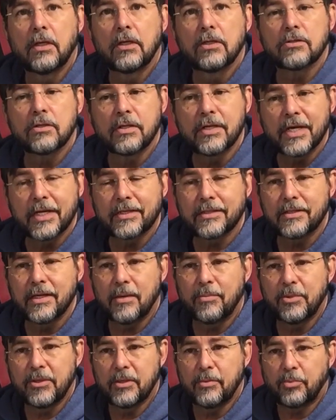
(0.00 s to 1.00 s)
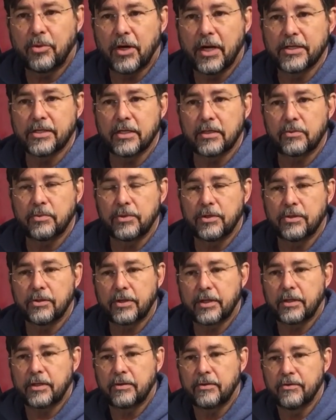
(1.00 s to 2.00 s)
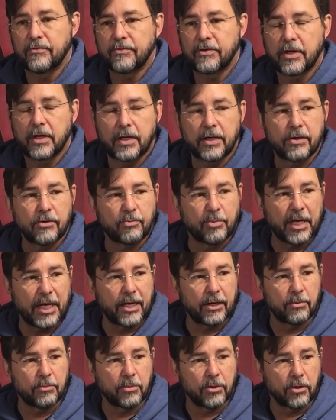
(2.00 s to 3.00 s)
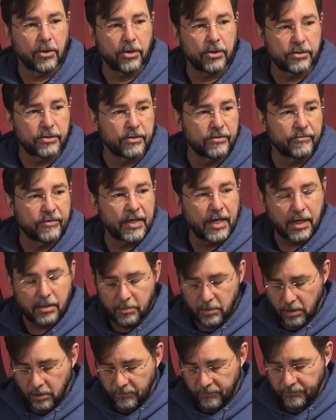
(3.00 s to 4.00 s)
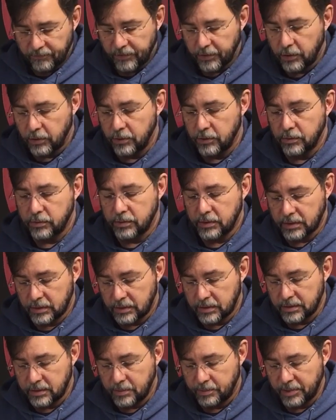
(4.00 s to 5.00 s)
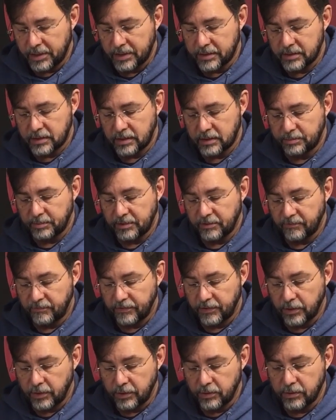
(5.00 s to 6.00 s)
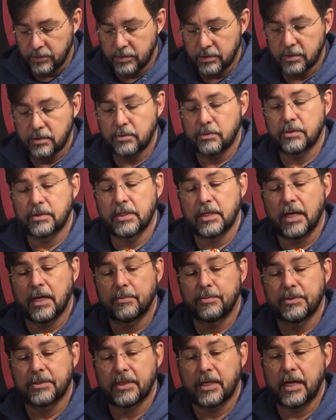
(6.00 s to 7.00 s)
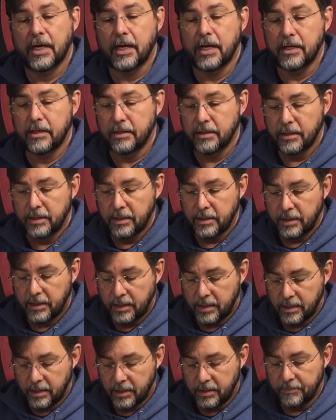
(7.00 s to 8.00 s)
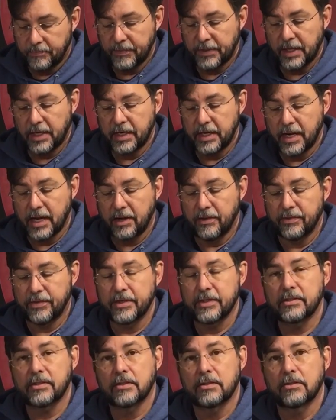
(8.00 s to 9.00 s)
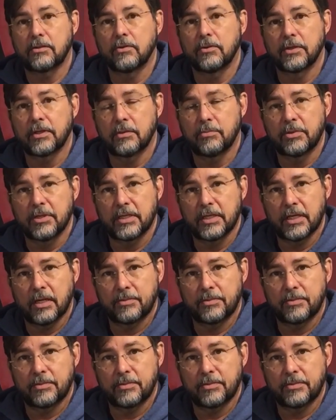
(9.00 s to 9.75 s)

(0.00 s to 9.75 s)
So the next step in the project, when you've cut your pattern bars, you've got them all fused. This is the piece that's been fused. This was the upside, and now this is going to be the